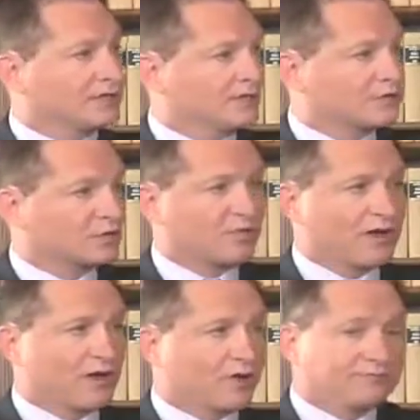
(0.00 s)
in
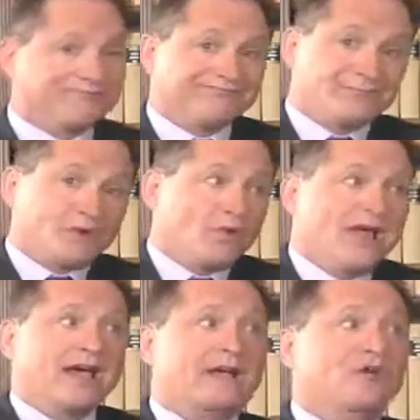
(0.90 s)
disrepair,
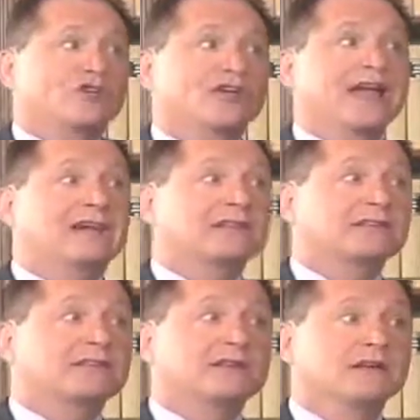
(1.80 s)
we had our
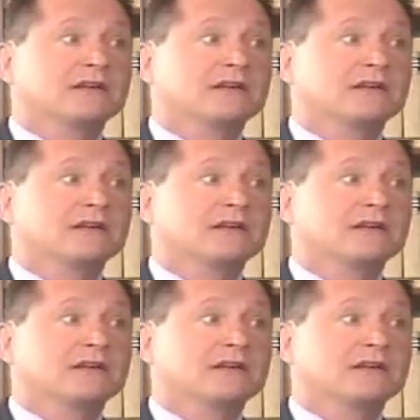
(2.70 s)
chance.